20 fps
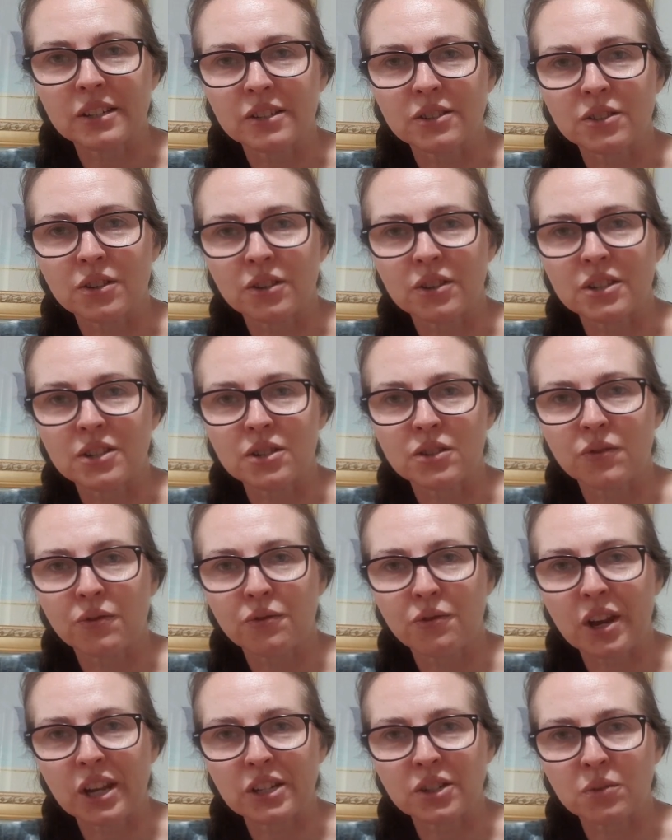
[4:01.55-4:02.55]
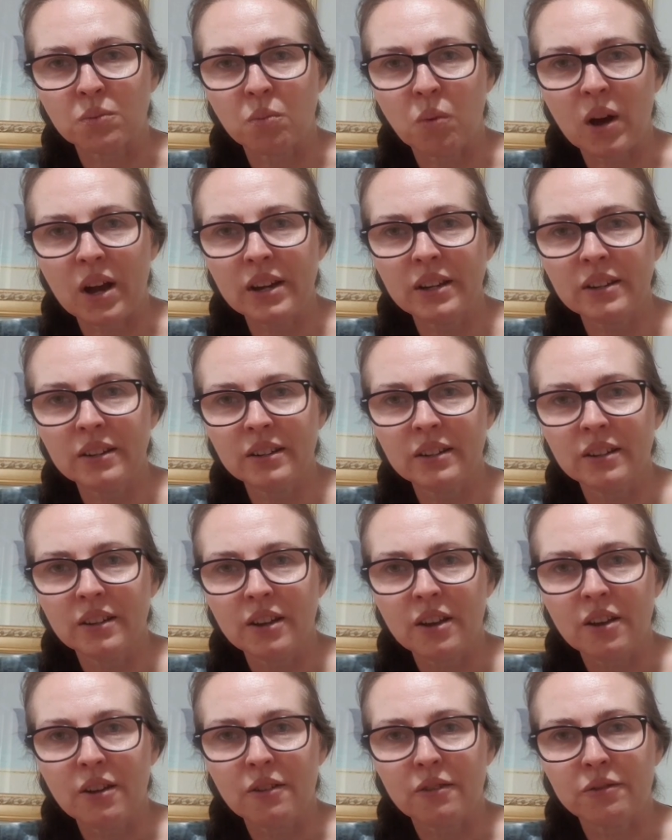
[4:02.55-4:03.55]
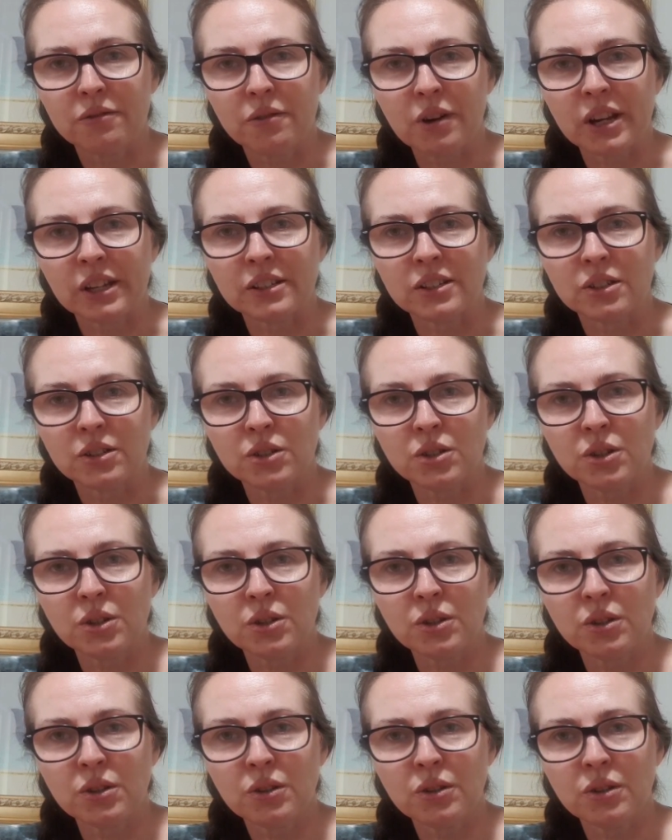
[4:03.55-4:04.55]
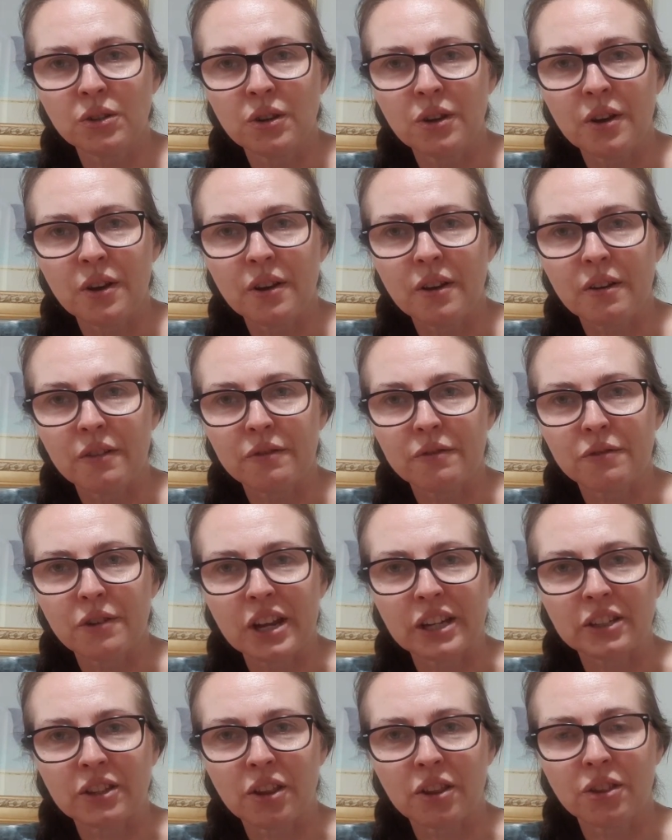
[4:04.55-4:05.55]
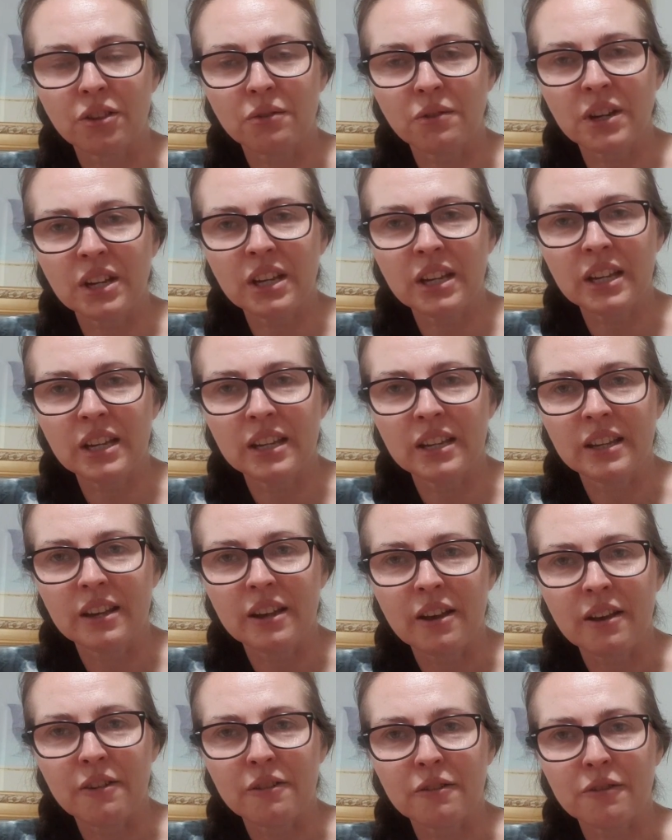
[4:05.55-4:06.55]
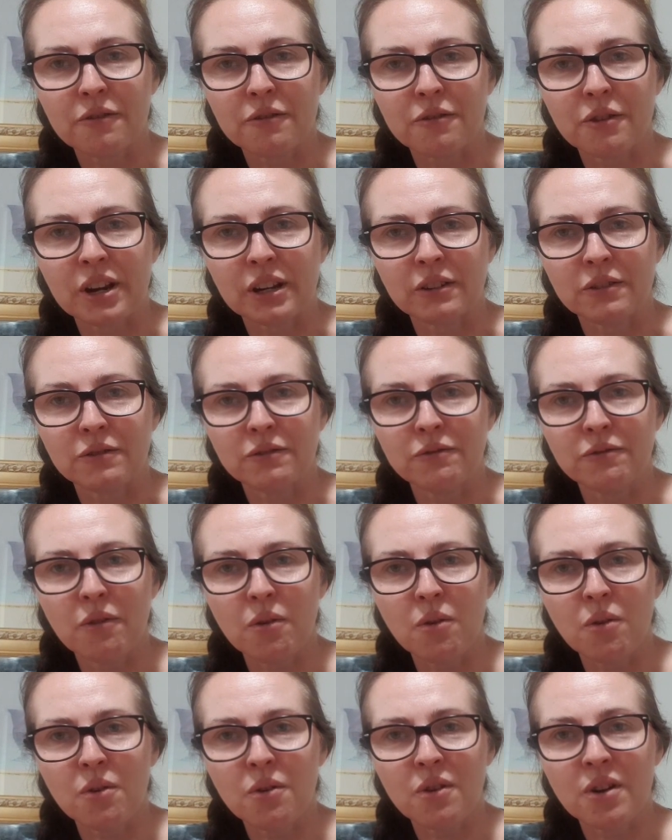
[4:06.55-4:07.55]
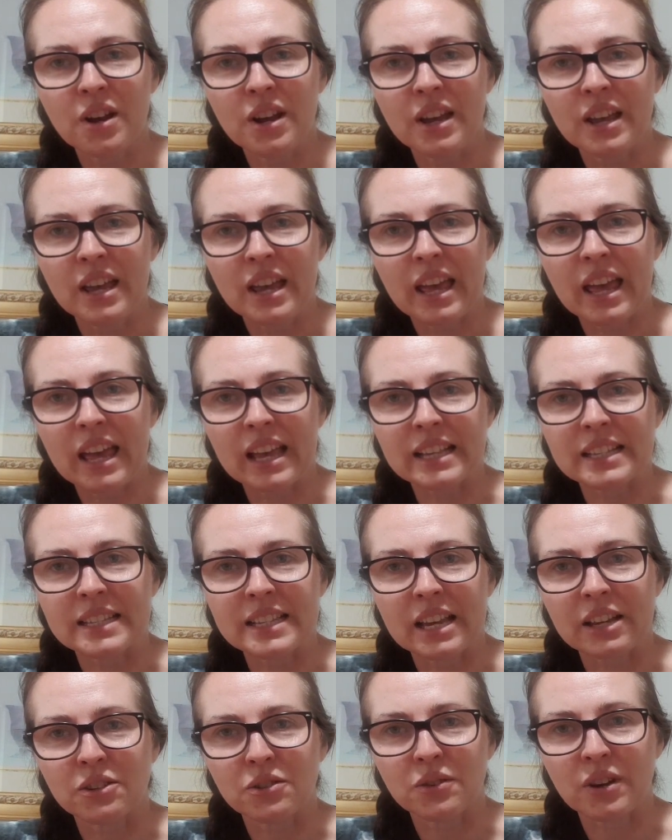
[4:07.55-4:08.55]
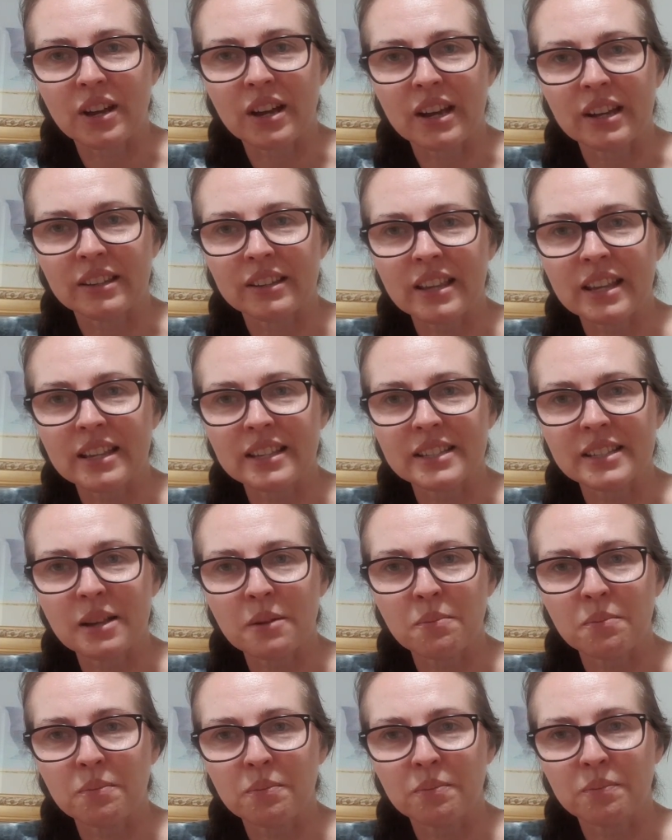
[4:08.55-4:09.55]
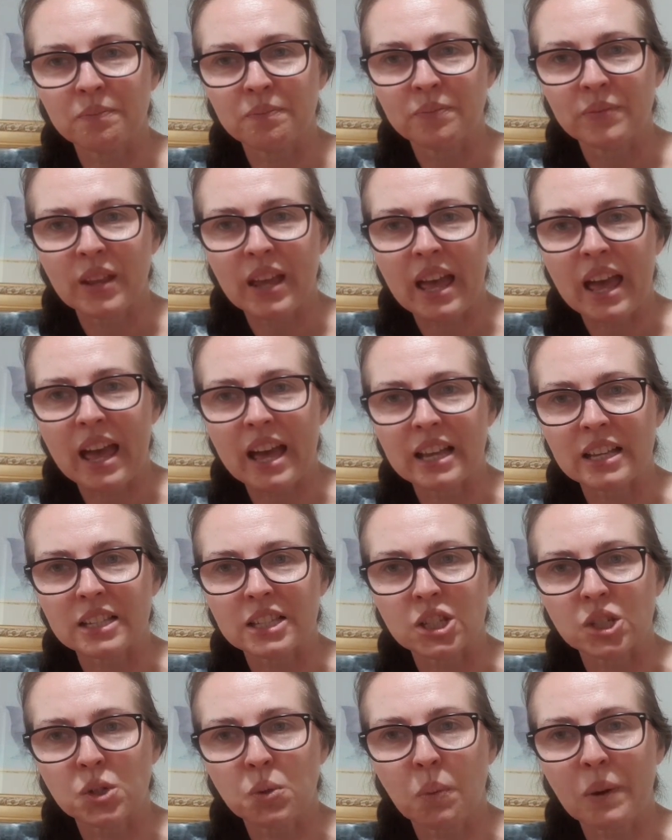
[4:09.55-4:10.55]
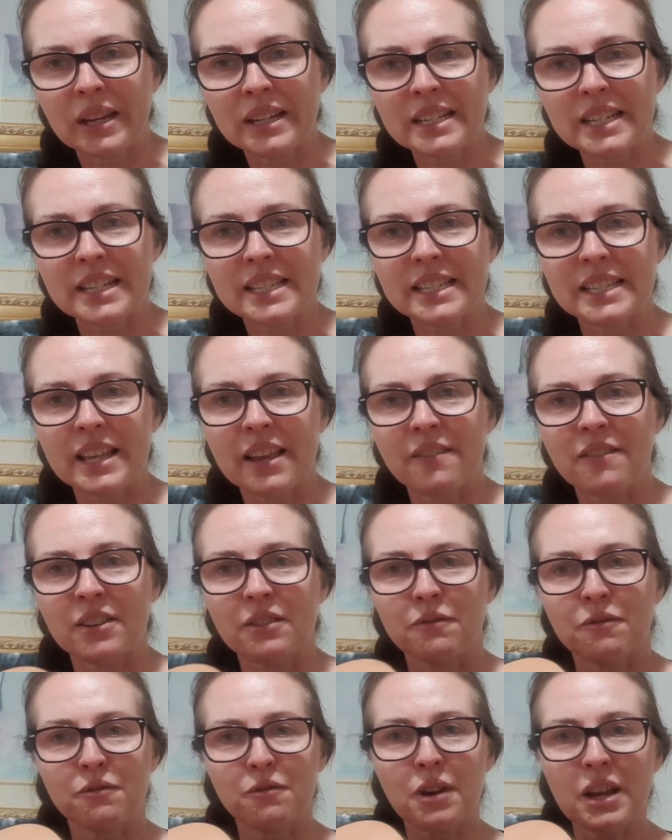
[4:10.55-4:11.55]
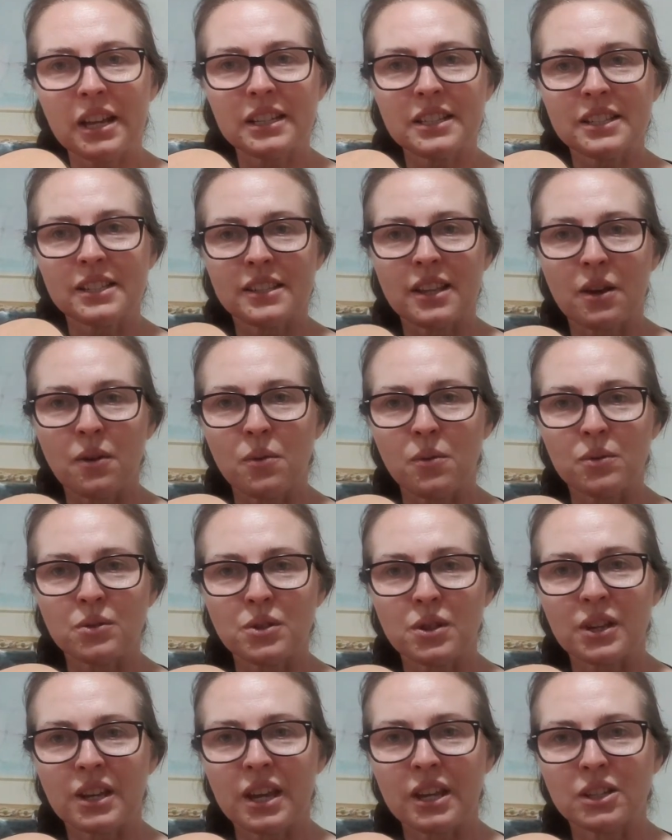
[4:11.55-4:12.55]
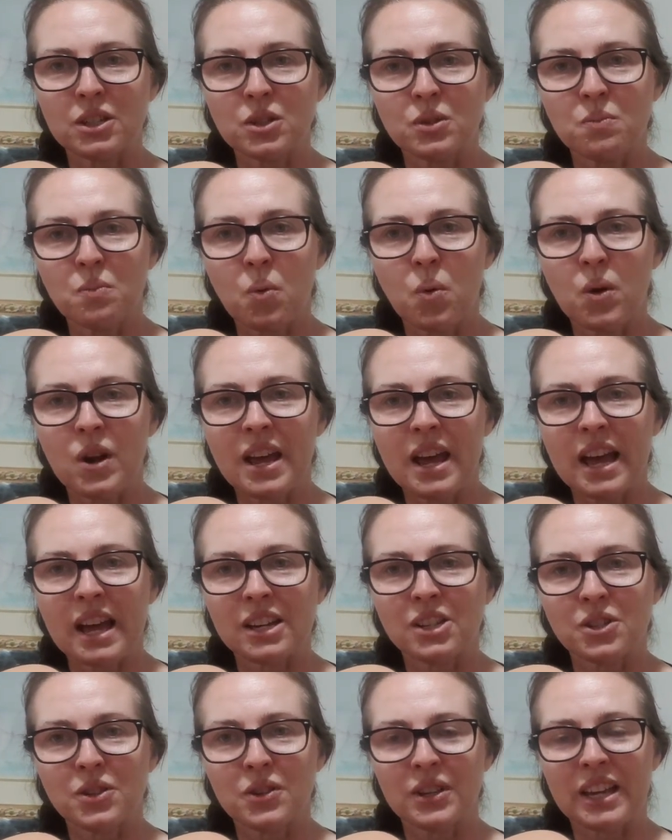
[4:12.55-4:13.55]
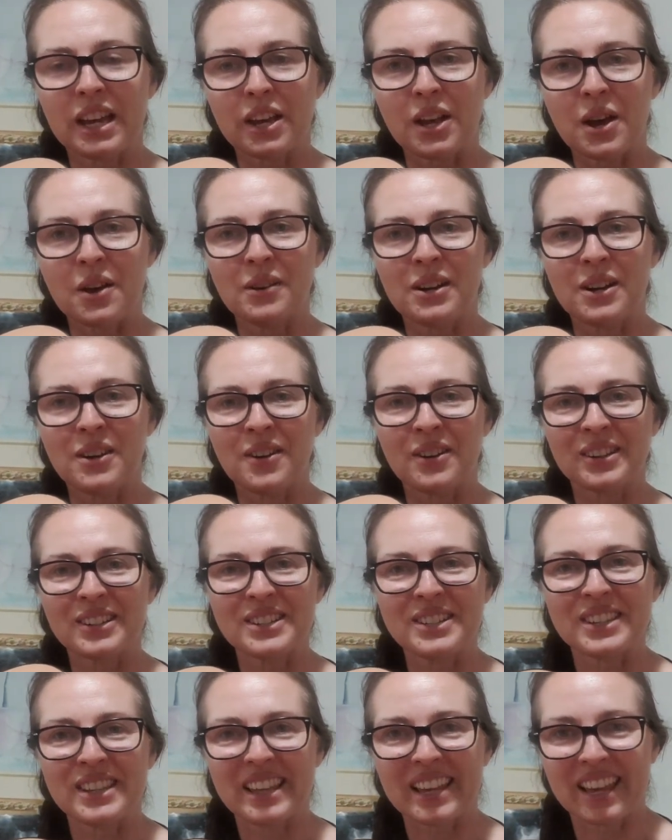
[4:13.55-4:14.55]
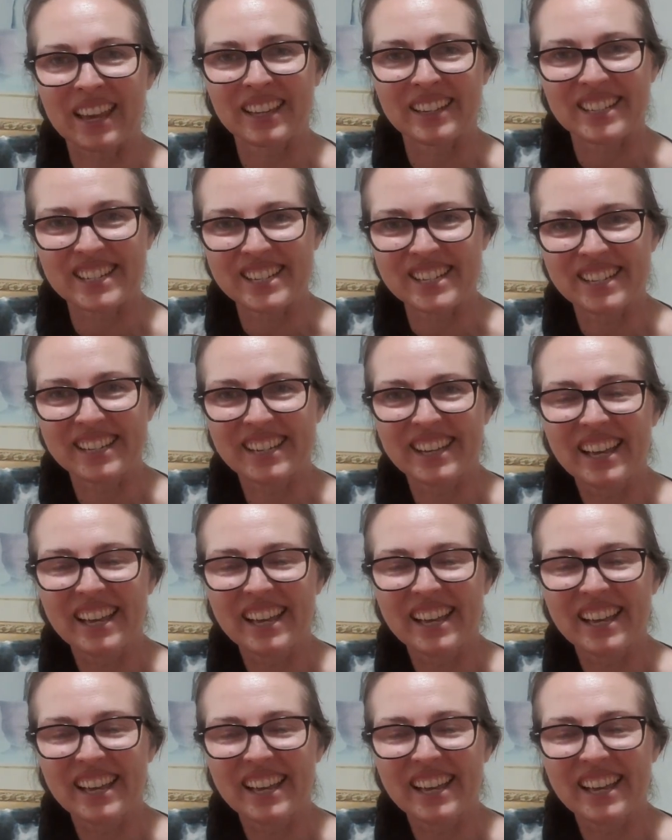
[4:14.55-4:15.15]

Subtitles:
So this is fret 1, fret 2, fret 3, fret 4, etc. I think some has 27 frets. They also get smaller as you go along to the edge.